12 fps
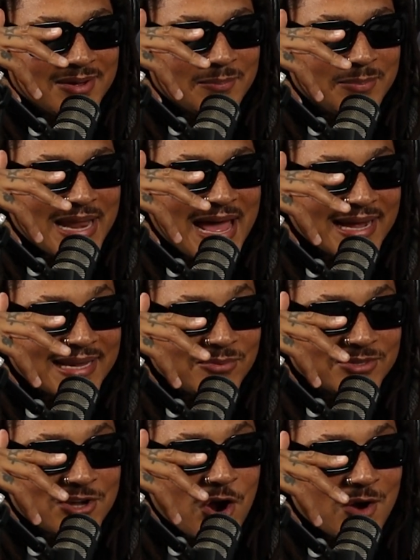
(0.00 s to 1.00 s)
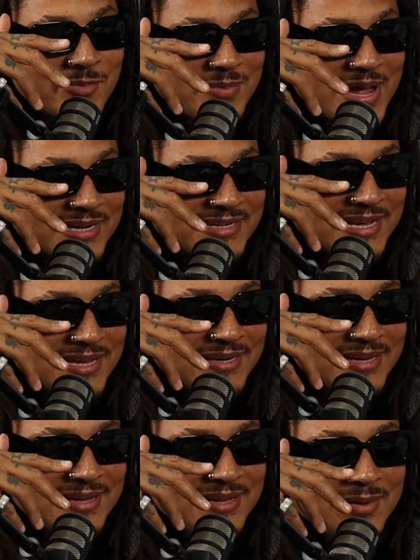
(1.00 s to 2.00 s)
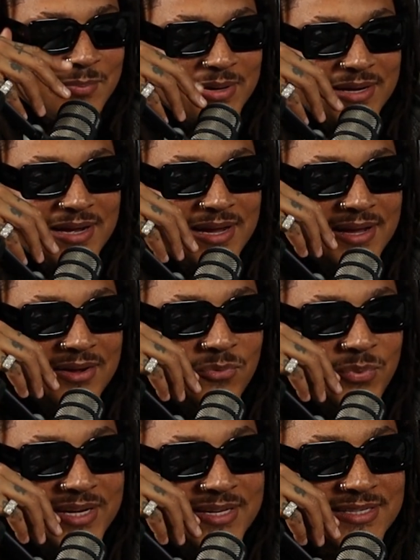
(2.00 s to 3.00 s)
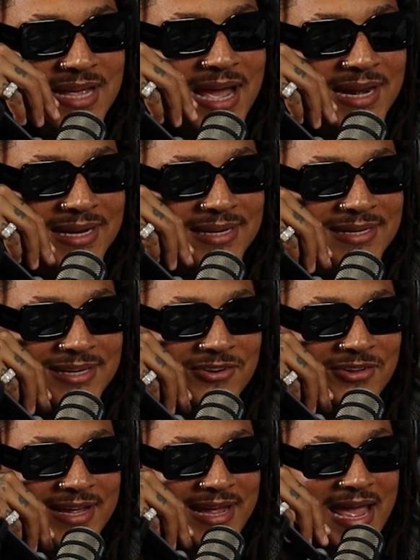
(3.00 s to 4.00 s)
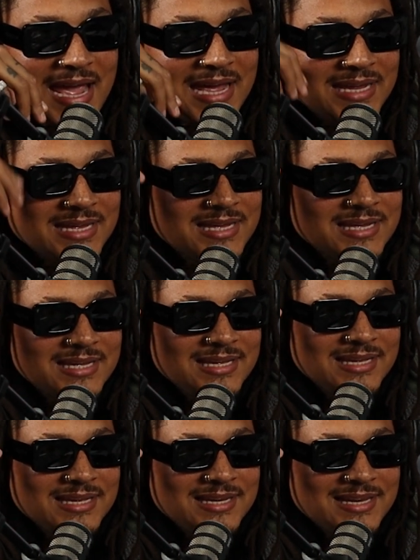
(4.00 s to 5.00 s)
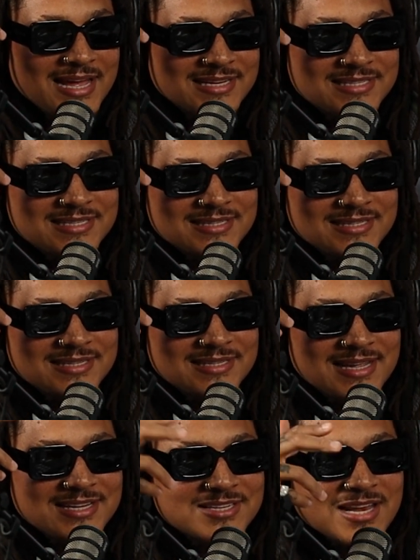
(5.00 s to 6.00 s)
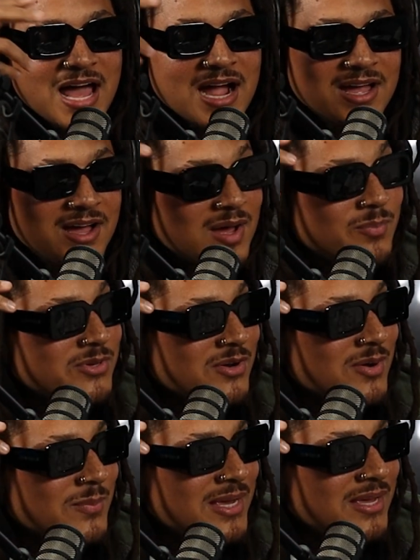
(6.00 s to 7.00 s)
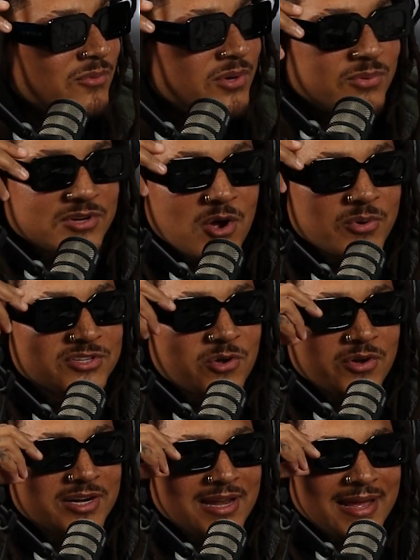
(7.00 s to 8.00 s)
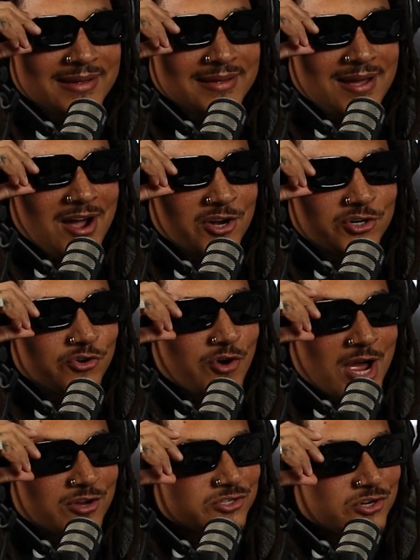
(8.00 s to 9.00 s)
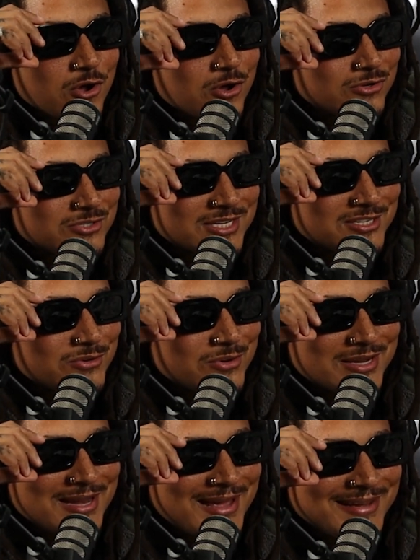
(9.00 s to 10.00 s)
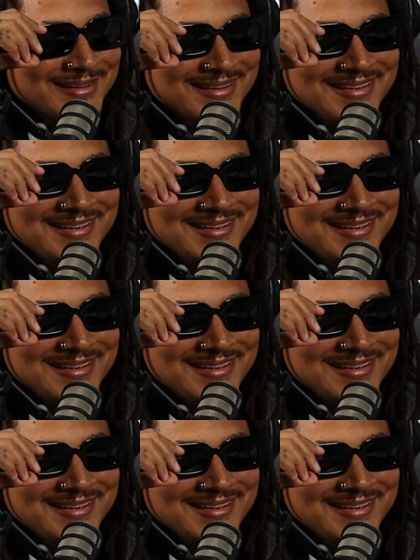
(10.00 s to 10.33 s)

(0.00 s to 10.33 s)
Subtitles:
Black. He was Karma back then. Yeah. But we decided, you know, like, hey, let's lock up. You know what I mean? We were always going to like underground shows and doing like,